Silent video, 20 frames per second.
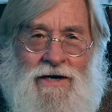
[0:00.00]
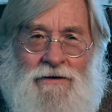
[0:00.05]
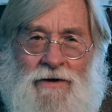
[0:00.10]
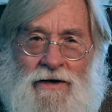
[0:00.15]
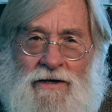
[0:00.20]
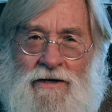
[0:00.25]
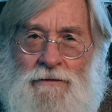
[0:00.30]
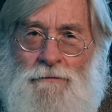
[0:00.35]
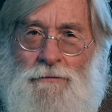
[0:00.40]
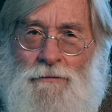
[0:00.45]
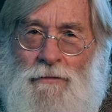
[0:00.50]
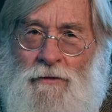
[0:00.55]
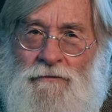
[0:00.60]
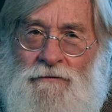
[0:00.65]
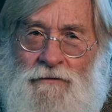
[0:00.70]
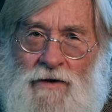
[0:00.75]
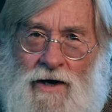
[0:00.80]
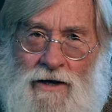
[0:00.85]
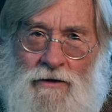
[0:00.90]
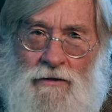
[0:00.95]
if I could
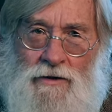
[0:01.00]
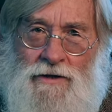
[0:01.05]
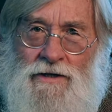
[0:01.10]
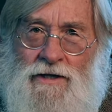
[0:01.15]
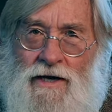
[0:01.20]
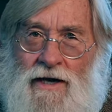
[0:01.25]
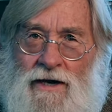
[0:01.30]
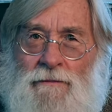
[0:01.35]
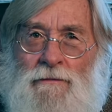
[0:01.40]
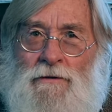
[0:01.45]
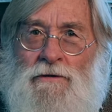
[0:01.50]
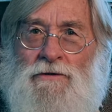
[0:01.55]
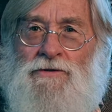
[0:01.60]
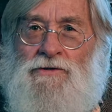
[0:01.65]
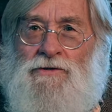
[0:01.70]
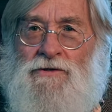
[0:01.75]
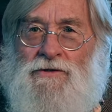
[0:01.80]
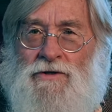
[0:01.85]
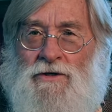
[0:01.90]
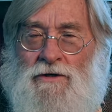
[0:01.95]
follow in
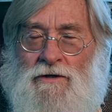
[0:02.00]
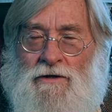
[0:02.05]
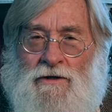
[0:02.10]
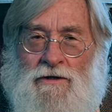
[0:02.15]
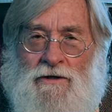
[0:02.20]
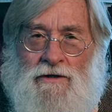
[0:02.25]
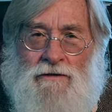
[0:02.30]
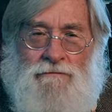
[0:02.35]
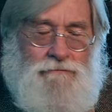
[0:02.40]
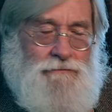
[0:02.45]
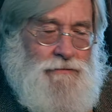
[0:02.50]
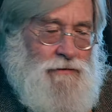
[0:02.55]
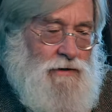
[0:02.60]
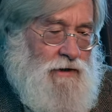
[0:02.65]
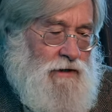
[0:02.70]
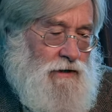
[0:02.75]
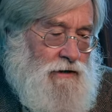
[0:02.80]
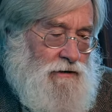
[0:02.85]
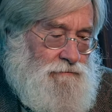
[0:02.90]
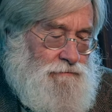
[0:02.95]
Gammell's um,
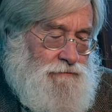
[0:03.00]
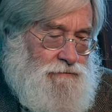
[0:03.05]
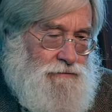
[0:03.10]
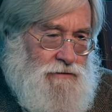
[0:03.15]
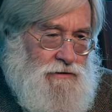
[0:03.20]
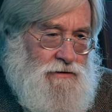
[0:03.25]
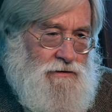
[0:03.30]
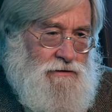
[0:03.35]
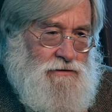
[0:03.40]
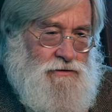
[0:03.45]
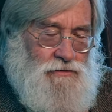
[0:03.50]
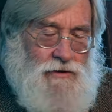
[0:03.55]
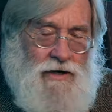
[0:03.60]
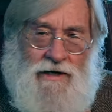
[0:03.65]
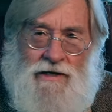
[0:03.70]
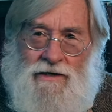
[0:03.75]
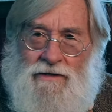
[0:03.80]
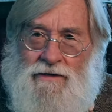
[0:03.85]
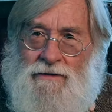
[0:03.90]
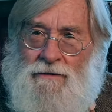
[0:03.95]
um,
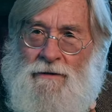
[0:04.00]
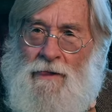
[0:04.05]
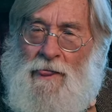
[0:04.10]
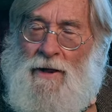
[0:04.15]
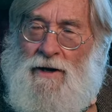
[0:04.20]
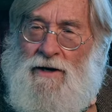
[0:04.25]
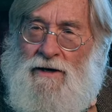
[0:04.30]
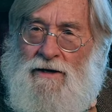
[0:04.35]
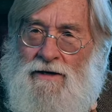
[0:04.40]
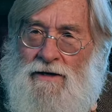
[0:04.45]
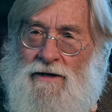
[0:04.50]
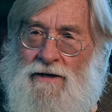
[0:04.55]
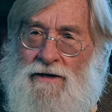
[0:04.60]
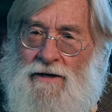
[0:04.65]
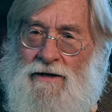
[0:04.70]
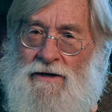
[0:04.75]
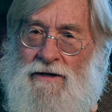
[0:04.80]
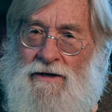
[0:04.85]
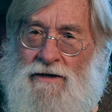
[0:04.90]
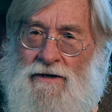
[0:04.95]
train,
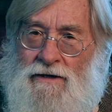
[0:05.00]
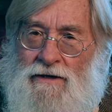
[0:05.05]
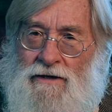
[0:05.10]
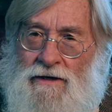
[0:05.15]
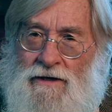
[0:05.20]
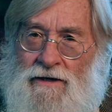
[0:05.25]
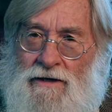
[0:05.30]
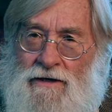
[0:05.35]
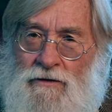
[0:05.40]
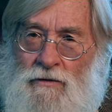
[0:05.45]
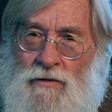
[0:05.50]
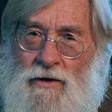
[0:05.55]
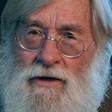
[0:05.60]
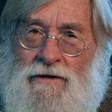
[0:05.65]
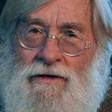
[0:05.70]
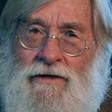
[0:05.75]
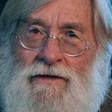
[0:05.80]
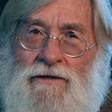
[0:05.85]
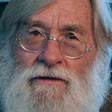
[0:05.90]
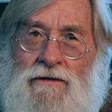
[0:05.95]
uh, where
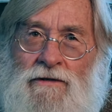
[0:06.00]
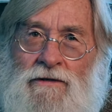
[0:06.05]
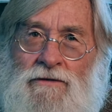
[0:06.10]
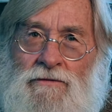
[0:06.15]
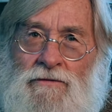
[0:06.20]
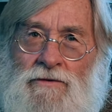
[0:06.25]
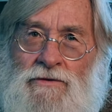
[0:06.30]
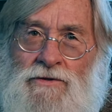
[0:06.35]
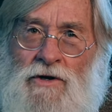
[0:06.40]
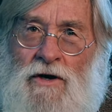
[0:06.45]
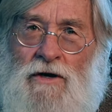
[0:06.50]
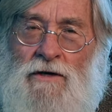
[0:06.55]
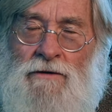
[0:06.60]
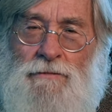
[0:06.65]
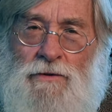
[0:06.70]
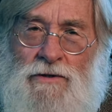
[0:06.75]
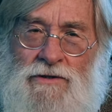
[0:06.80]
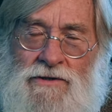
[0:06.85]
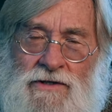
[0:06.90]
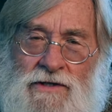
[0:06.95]
he talked
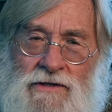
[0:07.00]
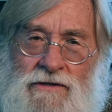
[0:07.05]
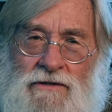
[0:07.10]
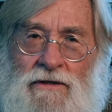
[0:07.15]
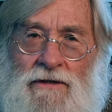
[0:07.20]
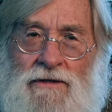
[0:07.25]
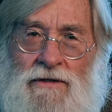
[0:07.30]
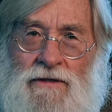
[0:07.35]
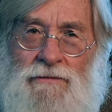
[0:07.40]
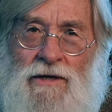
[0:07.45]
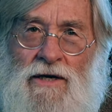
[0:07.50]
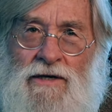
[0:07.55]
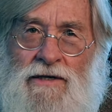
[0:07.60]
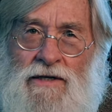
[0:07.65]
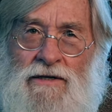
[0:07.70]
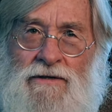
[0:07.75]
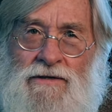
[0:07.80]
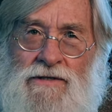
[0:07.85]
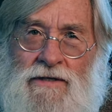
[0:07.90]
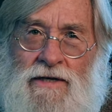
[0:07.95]
persistently about
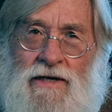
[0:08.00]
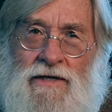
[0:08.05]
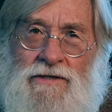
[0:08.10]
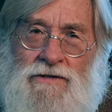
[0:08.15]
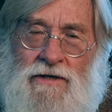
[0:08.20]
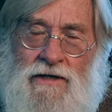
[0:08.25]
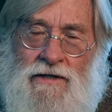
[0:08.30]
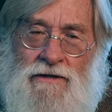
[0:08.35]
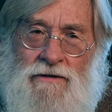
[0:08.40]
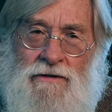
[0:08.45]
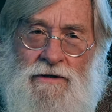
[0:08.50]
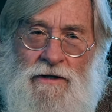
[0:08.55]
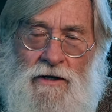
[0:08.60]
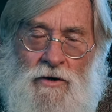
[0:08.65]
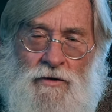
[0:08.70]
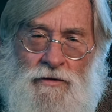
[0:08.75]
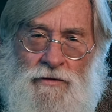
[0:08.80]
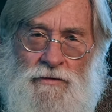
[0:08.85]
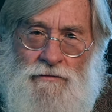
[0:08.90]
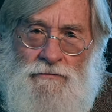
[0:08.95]
getting these guys to get
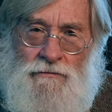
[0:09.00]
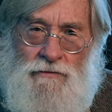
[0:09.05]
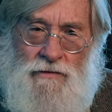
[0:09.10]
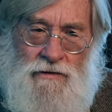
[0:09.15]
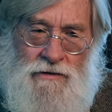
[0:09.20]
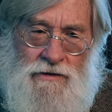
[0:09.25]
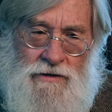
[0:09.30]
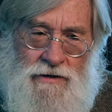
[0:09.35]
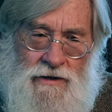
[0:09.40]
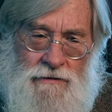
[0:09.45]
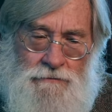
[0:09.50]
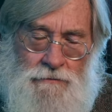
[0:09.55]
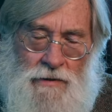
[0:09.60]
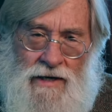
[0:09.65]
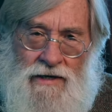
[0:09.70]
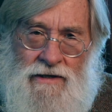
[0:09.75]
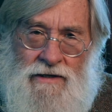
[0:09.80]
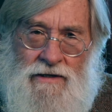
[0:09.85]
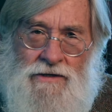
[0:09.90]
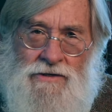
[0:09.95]
to get
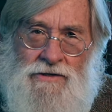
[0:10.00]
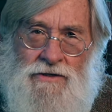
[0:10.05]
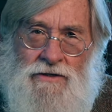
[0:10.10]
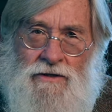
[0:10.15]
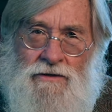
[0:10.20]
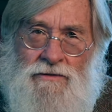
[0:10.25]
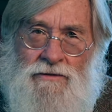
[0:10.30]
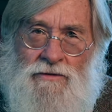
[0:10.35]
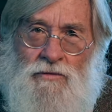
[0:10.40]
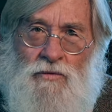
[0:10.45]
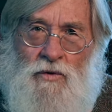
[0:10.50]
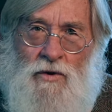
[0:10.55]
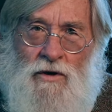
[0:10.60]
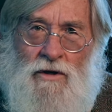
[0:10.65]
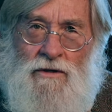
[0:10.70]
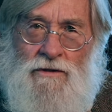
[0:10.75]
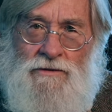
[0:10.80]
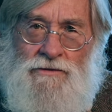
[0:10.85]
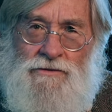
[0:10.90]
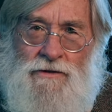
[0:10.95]
paintings in
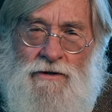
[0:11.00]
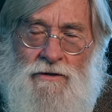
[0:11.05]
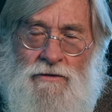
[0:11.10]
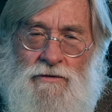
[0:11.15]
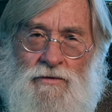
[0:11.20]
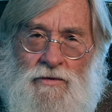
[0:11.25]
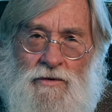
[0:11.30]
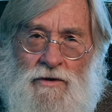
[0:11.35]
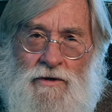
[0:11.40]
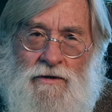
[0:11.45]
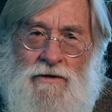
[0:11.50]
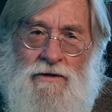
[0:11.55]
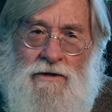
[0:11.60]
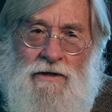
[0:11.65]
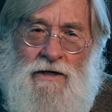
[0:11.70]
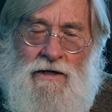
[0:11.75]
walls that were